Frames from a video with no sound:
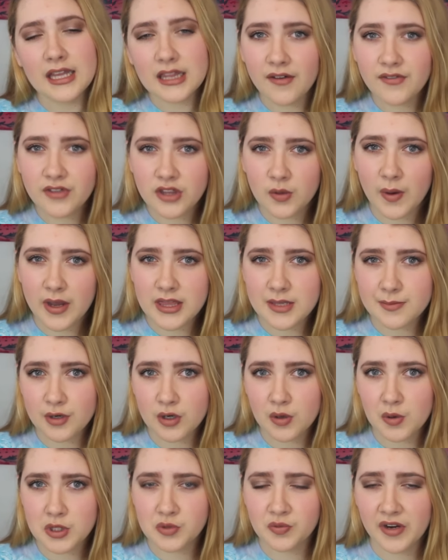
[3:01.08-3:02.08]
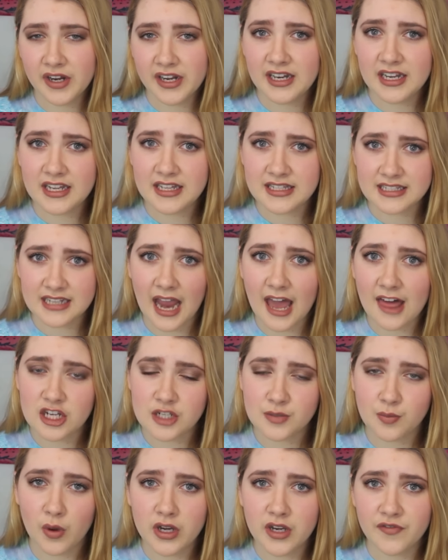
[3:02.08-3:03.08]
I loved the way the book was written in
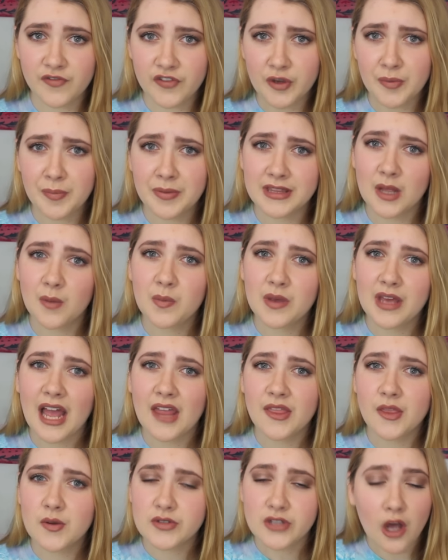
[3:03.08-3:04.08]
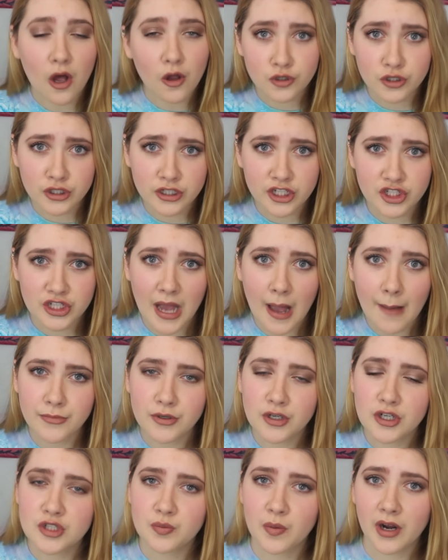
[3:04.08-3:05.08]
Skylar's point of view, but then we had those alternate
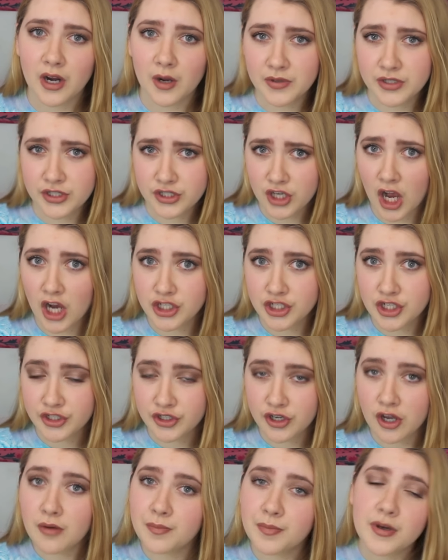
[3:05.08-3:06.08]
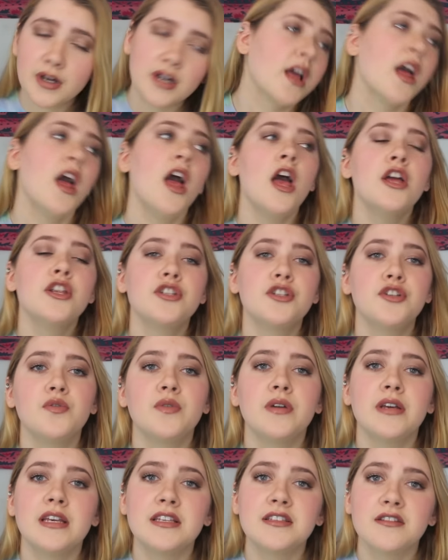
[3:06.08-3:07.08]
chapters where it was Josh's notebook
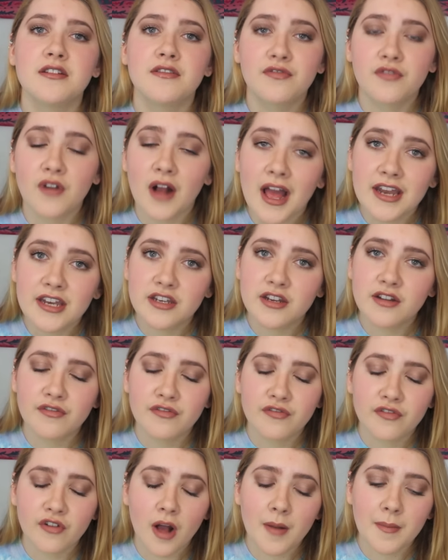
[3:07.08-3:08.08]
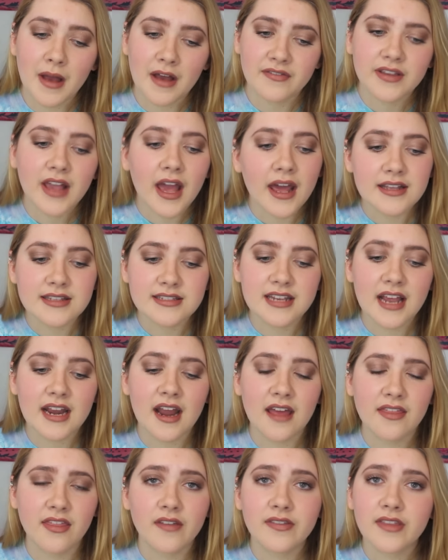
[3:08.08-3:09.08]
to his friend from
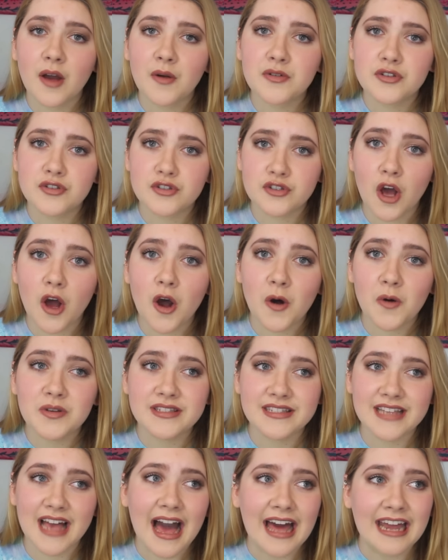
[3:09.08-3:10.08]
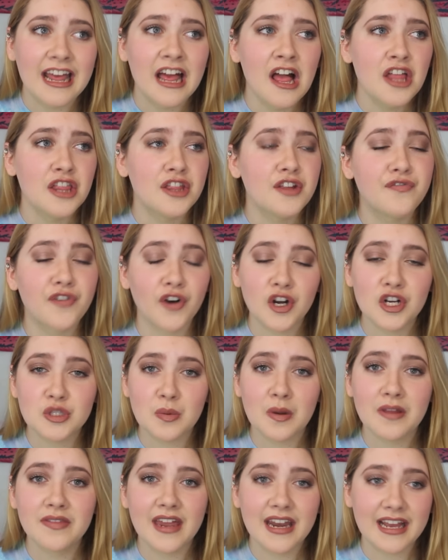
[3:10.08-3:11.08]
Afghanistan. I thought that was so sad. The
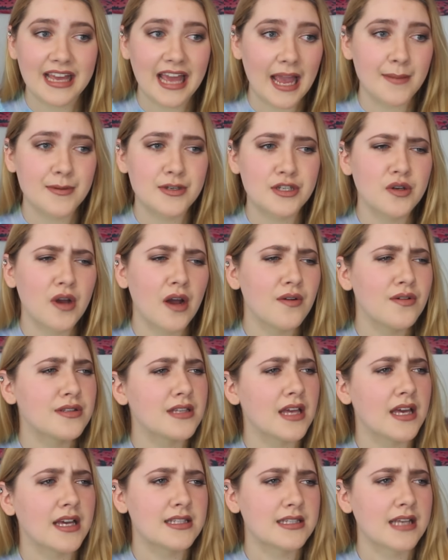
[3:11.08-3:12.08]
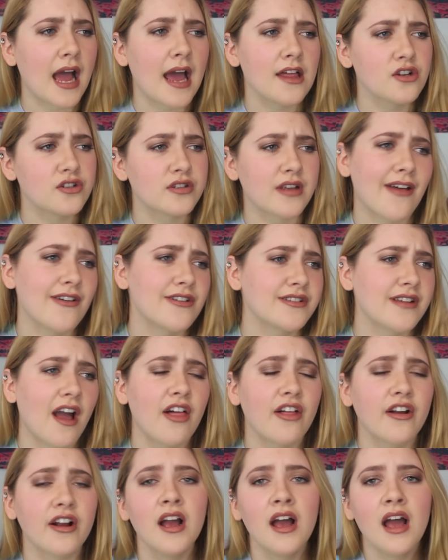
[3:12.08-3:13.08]
first one that it came to, it was like Skylar, Skylar,
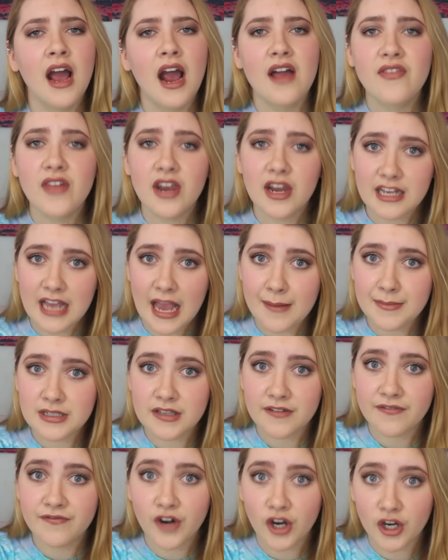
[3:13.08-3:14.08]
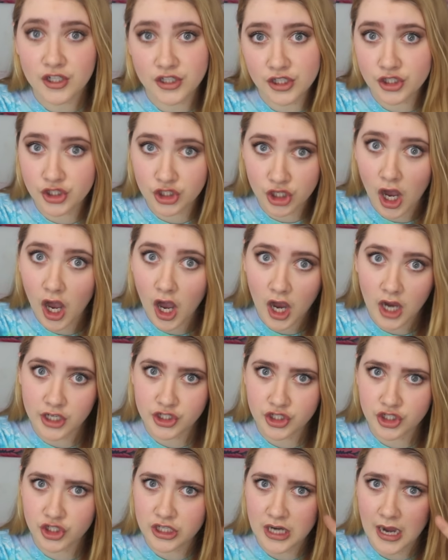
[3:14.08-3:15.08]
Skylar, and then it came to the first
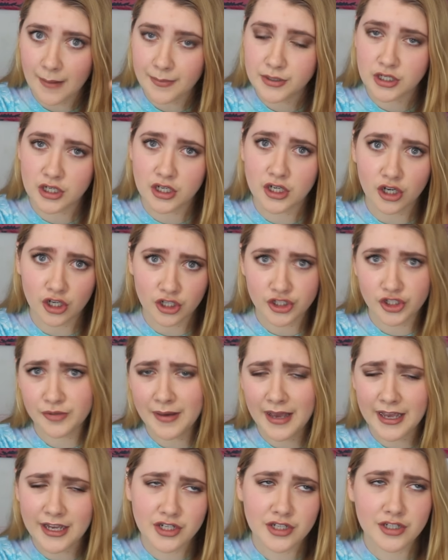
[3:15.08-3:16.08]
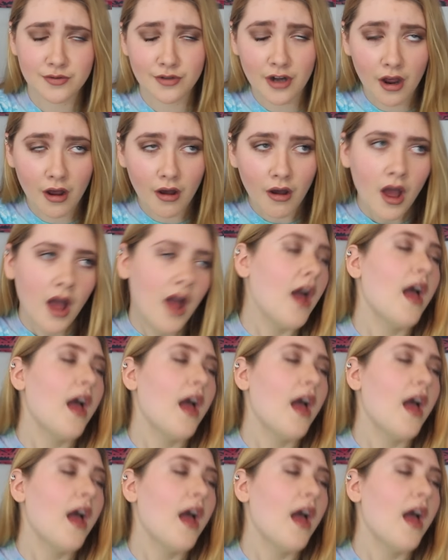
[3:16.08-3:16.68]
Josh chapter or 2 pages, we know,